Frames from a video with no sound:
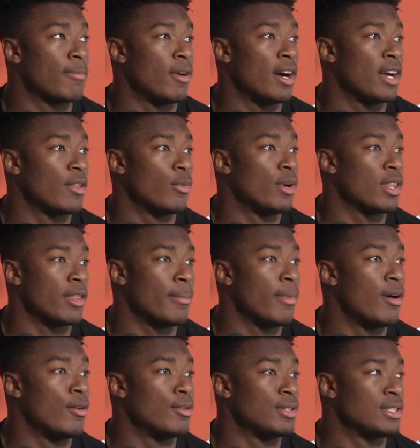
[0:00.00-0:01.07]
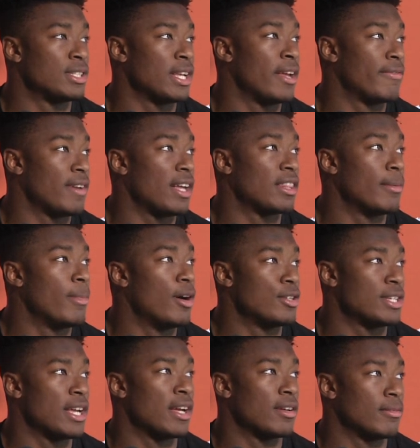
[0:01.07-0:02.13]
Probably one of the most, if not the
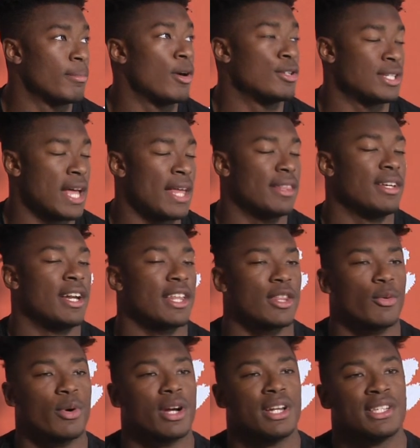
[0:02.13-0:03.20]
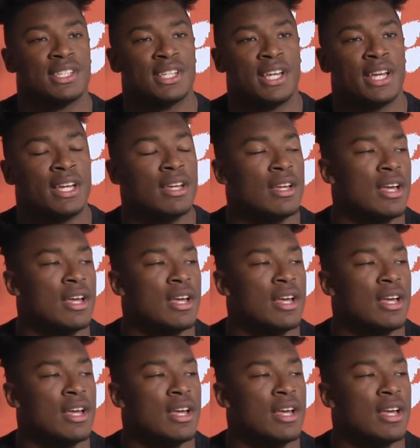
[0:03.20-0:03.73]
most, most athletic that we're going to see.